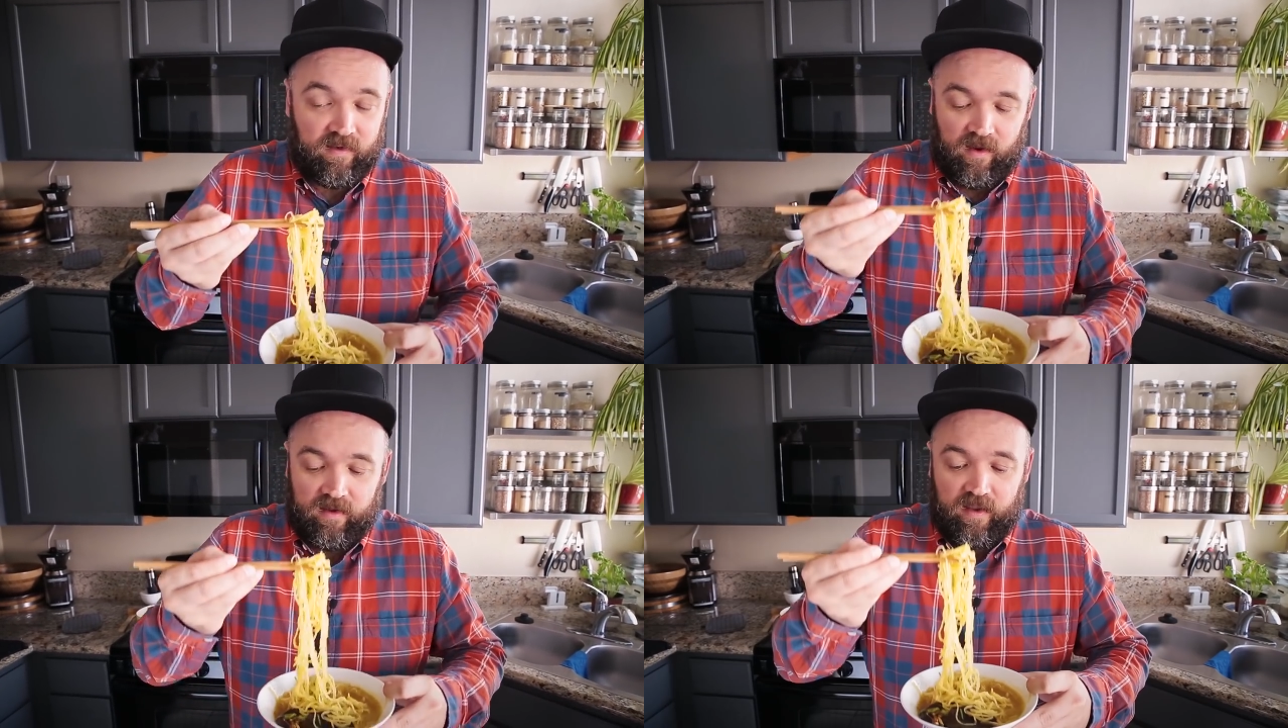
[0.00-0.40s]

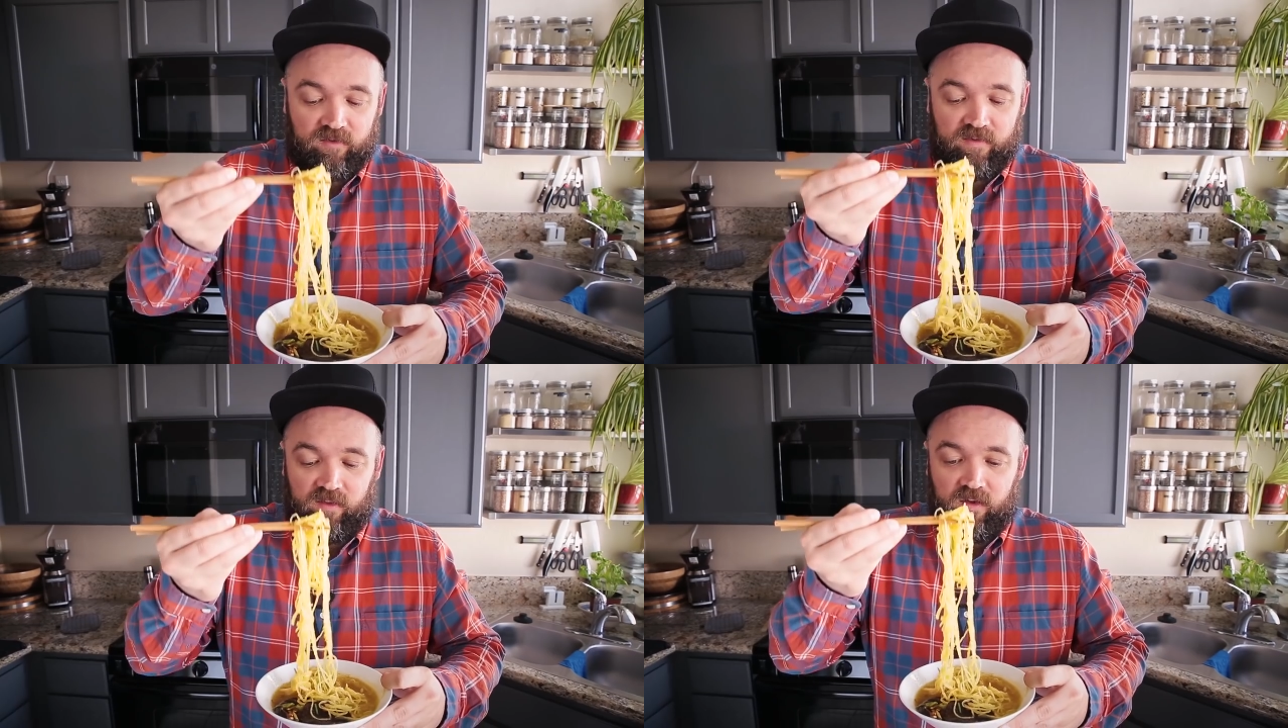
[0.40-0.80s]
And again,
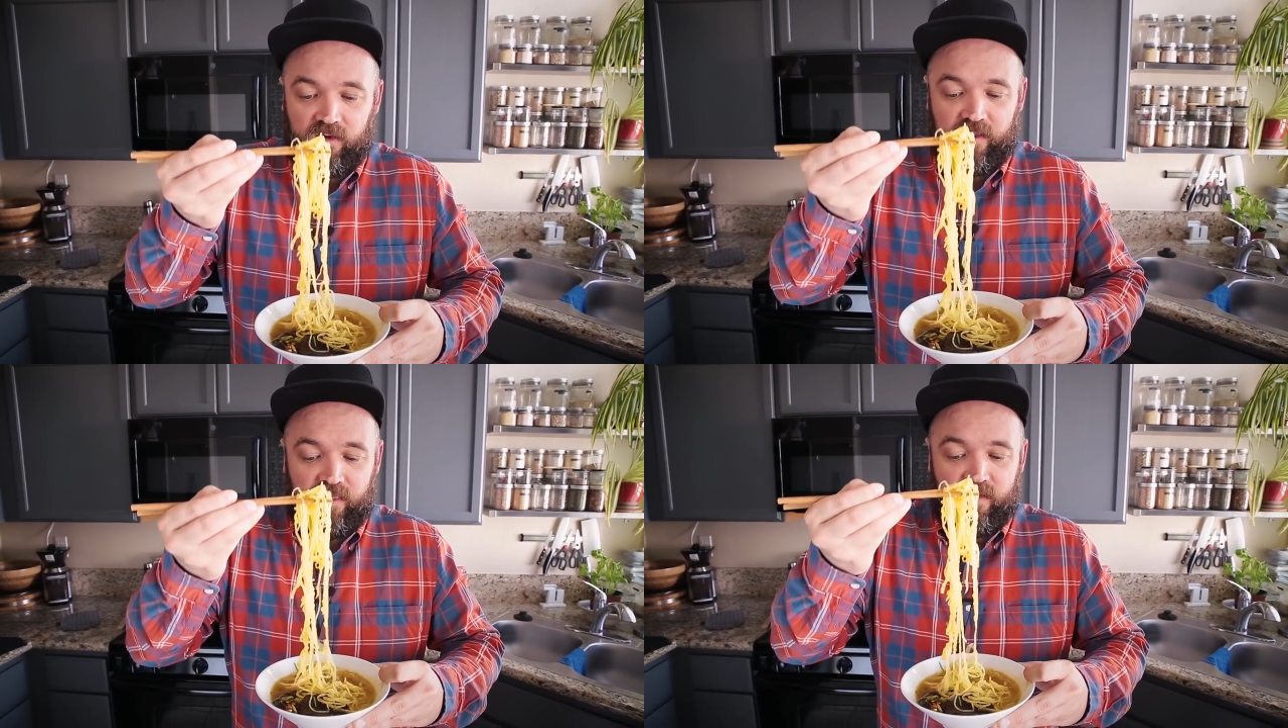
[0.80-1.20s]
just
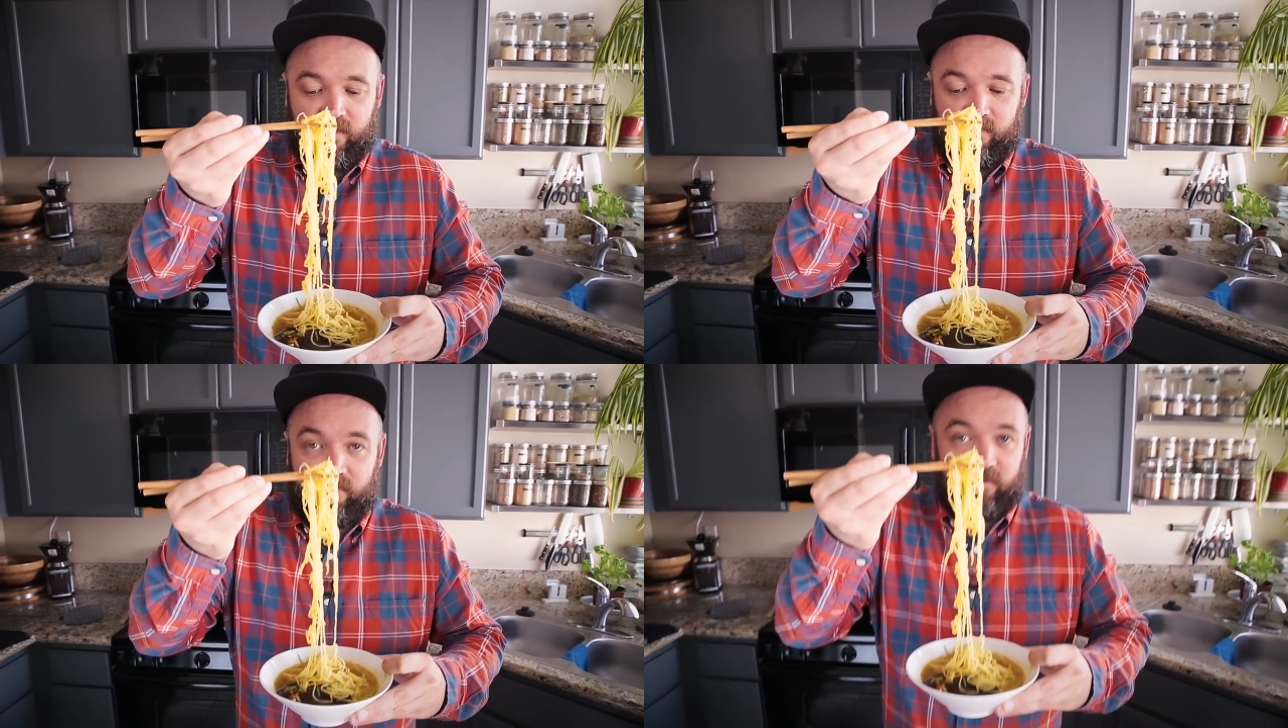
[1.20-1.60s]
look at
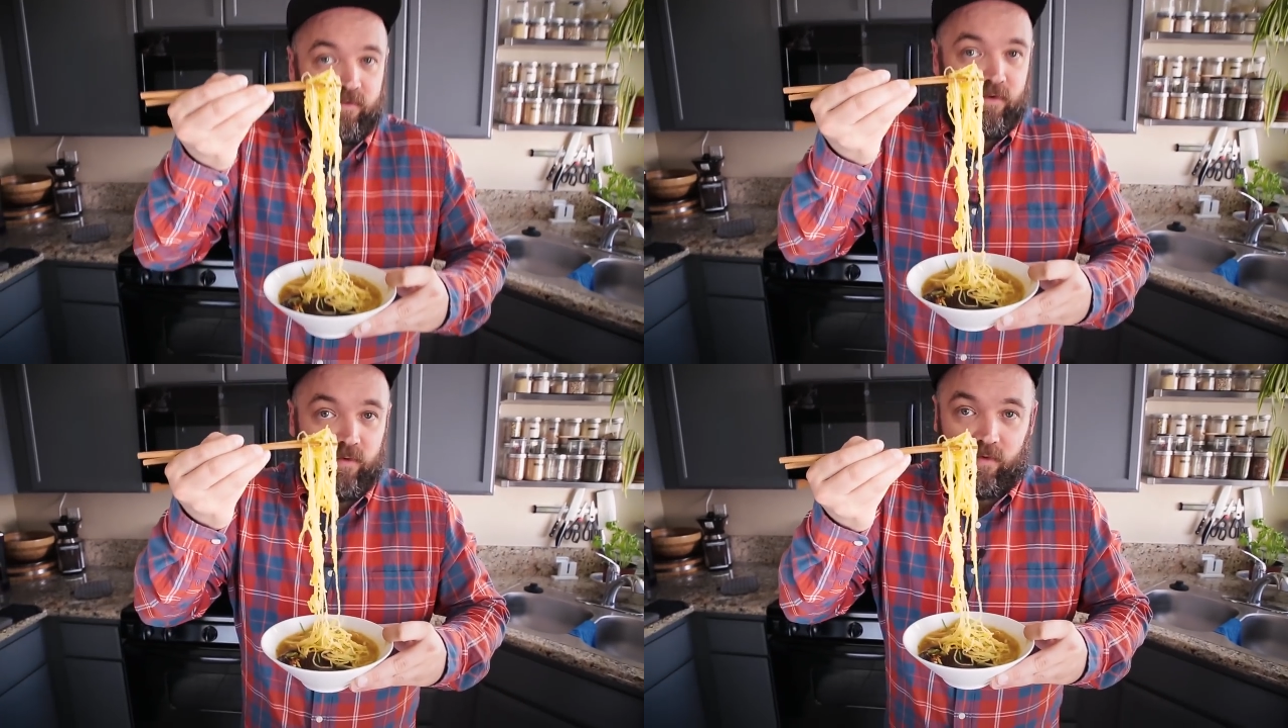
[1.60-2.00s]
these
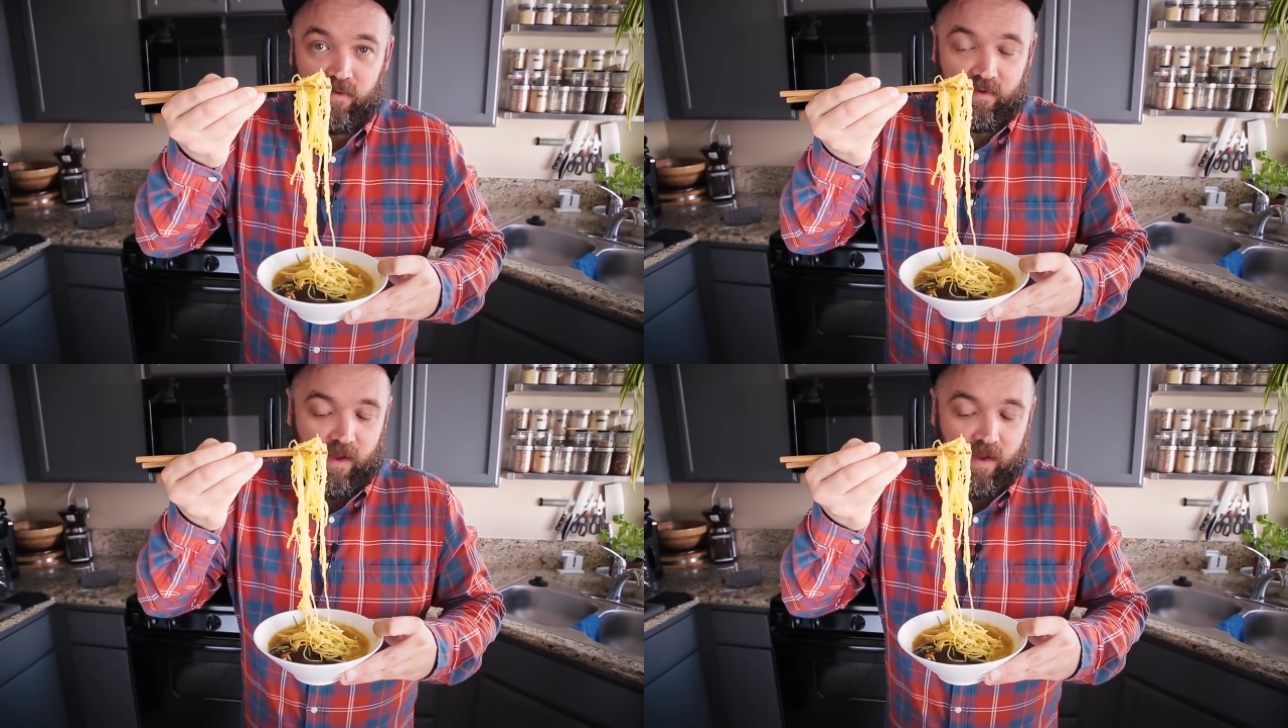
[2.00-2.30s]
noodles.